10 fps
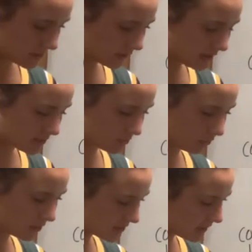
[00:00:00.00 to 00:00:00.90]
for these
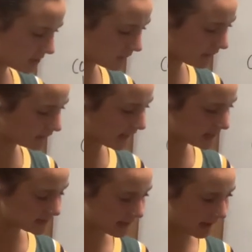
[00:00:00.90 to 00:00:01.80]
rules that you've given
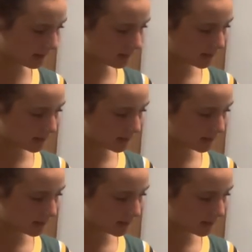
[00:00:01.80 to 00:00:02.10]
us that